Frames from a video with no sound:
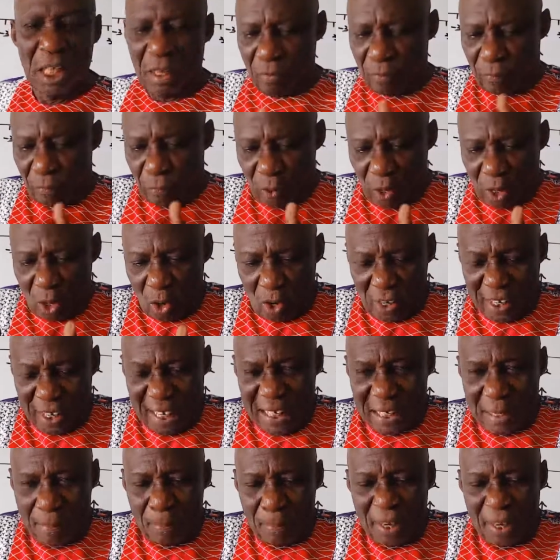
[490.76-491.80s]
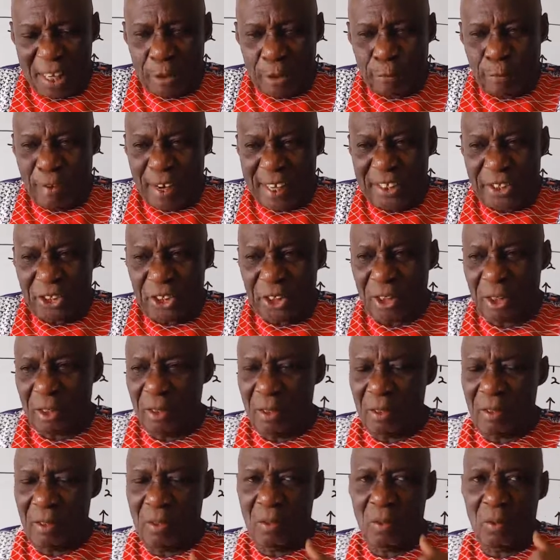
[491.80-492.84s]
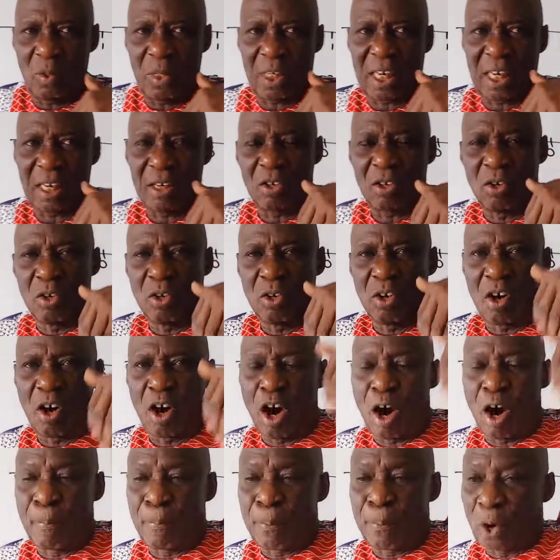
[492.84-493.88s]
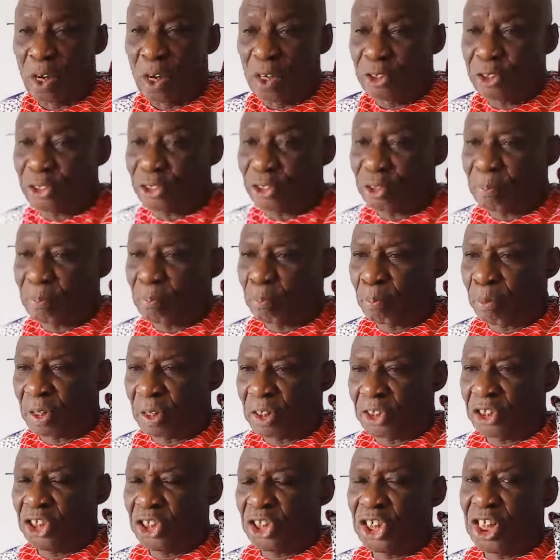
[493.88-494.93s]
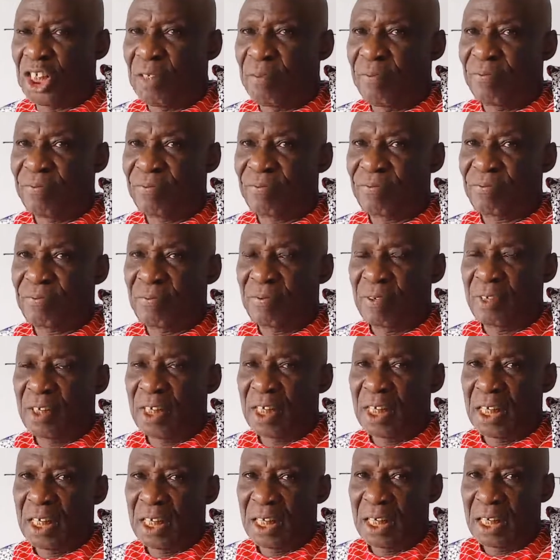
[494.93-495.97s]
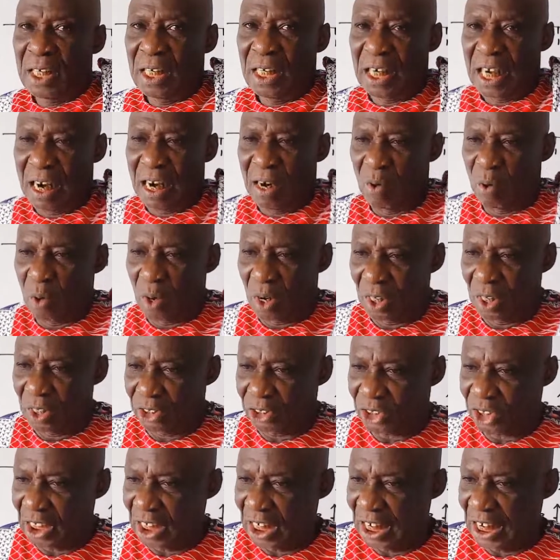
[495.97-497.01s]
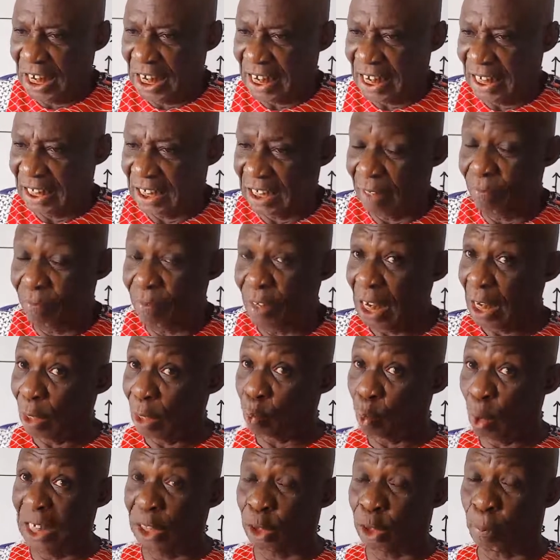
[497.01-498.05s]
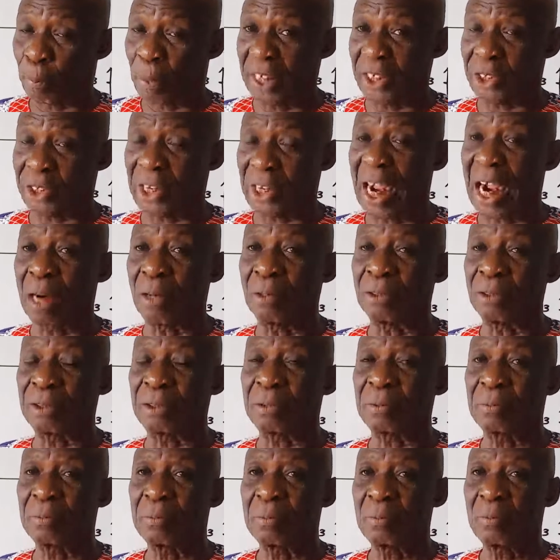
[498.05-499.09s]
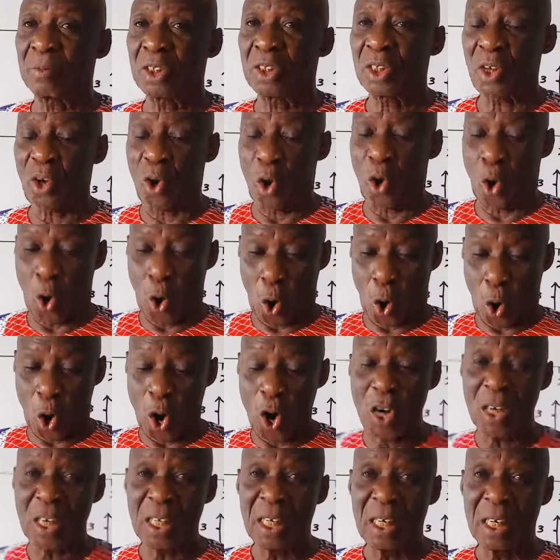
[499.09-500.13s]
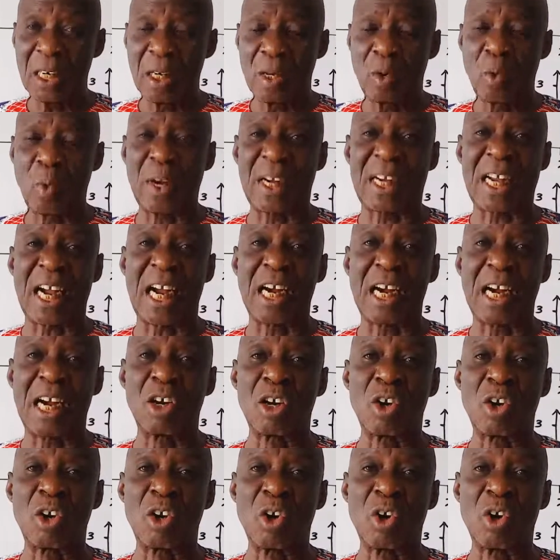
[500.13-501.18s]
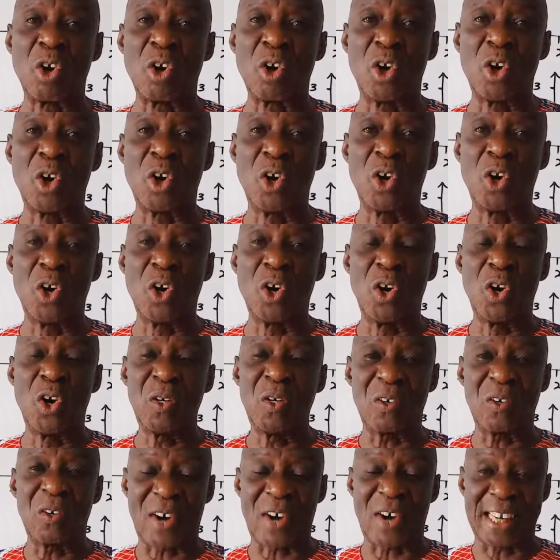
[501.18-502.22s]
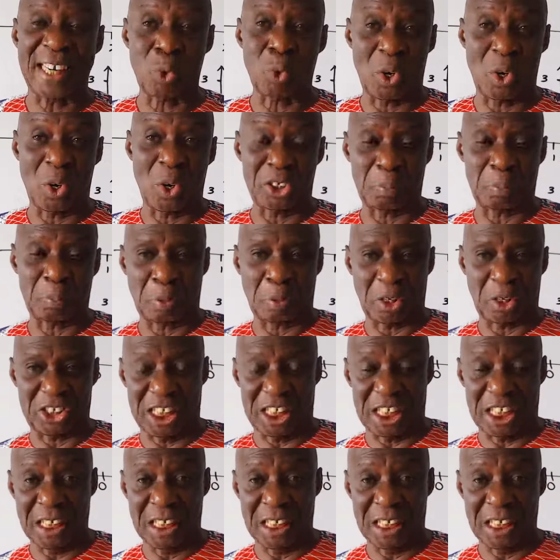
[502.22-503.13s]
If we locate the place first, we can go upwards, positive, downwards, negative, equally spaced out. Or, we can go rightwards, positive,